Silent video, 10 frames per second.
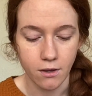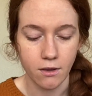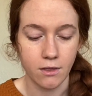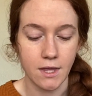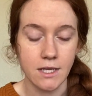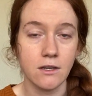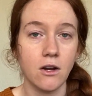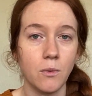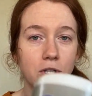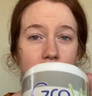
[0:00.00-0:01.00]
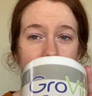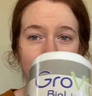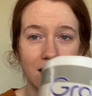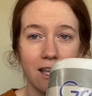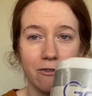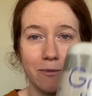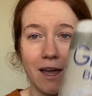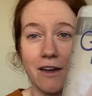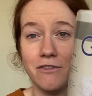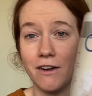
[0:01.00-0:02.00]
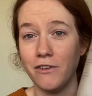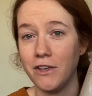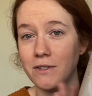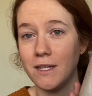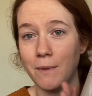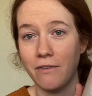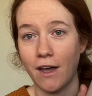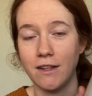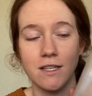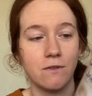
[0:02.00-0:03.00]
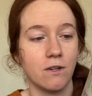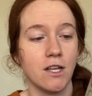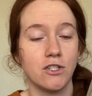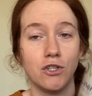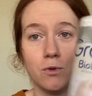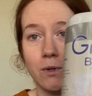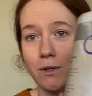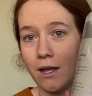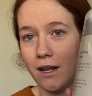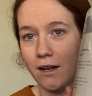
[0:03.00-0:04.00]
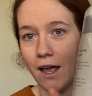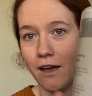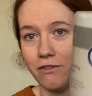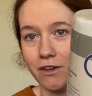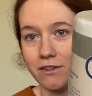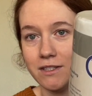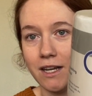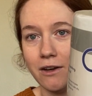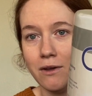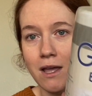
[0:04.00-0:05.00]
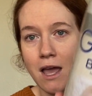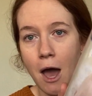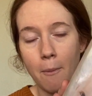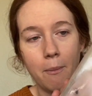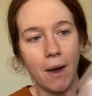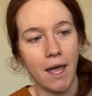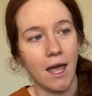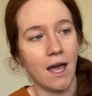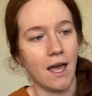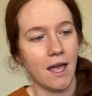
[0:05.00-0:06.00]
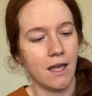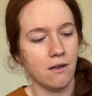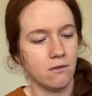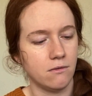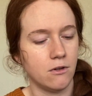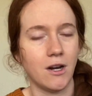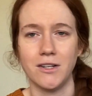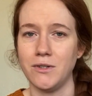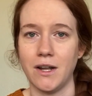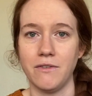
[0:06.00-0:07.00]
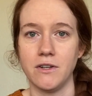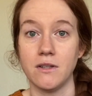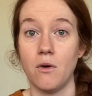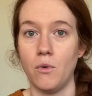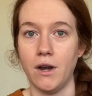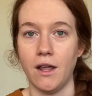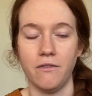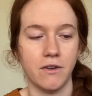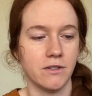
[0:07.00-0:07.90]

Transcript: these are what she did give me. I've never used them. I've had these for like 2.5 years now, but, or not 2.5 years, 1.5 years,